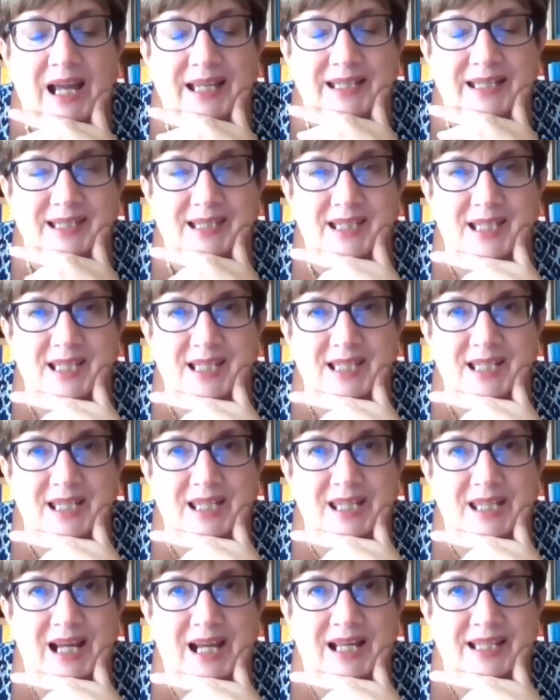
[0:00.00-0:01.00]

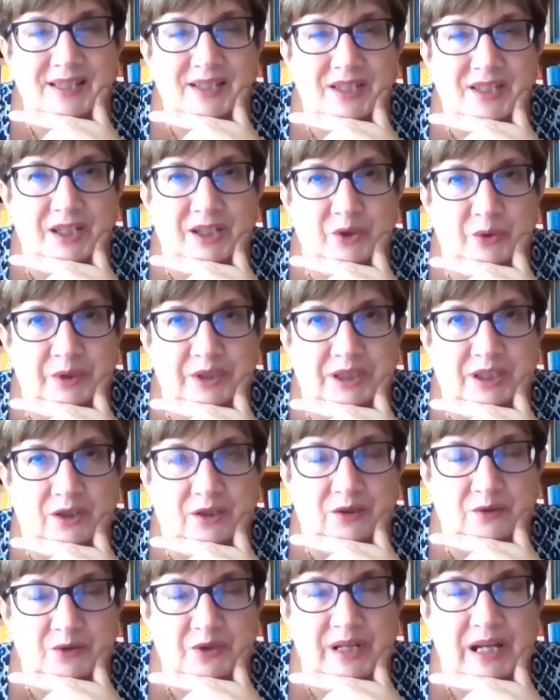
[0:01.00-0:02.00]
ICC and Security
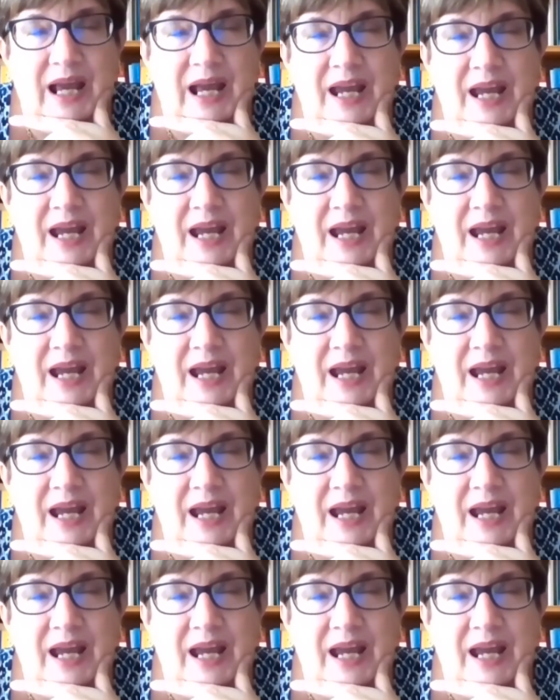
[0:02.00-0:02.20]
Council,